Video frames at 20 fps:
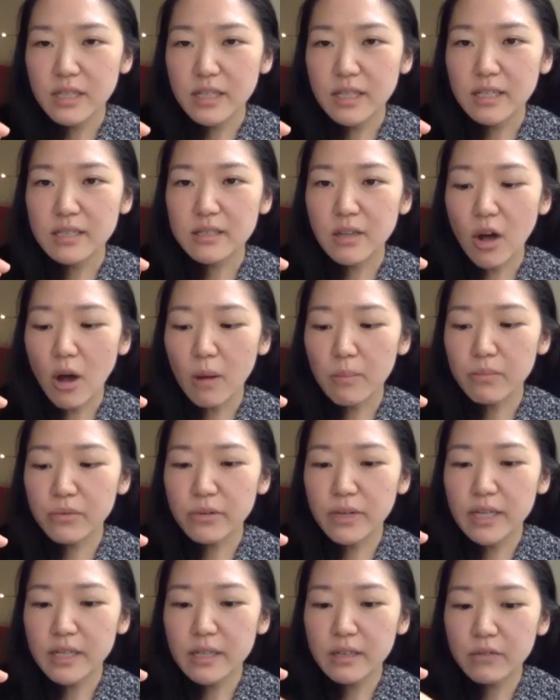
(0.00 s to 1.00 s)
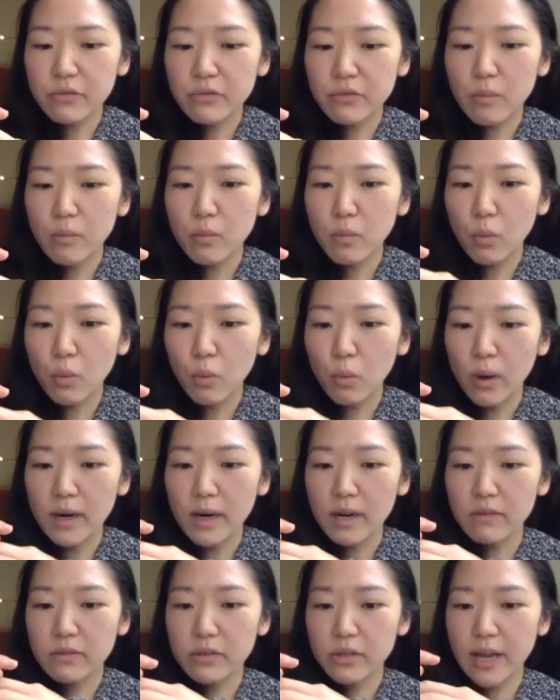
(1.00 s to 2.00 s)
is operating from
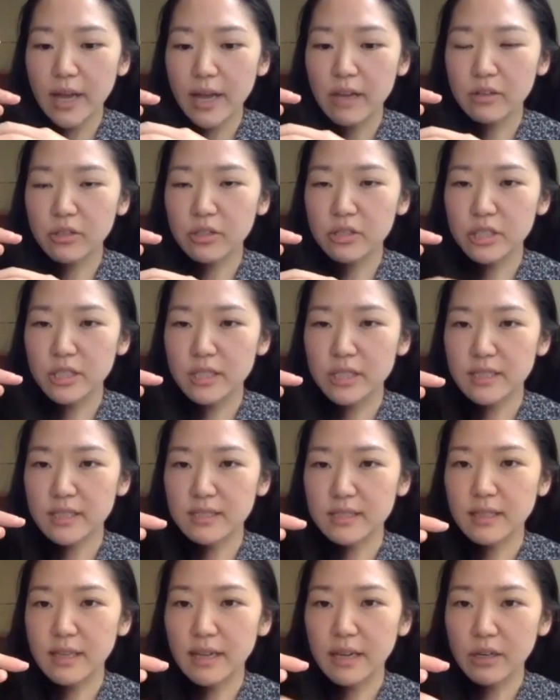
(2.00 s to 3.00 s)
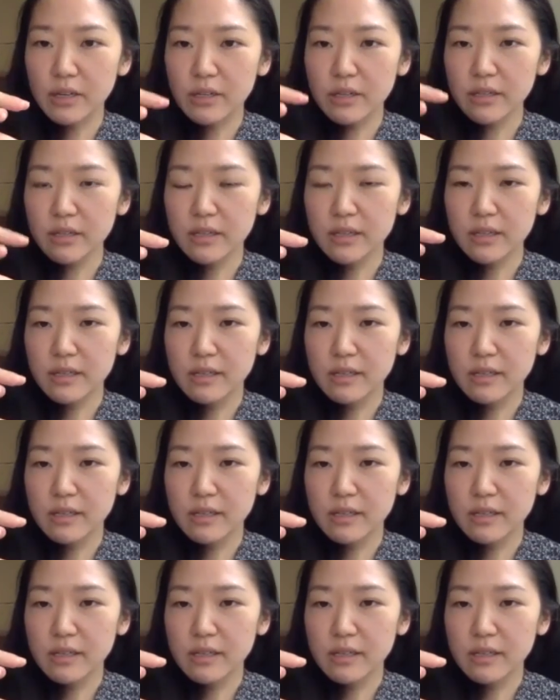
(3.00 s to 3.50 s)
whatever energy is there.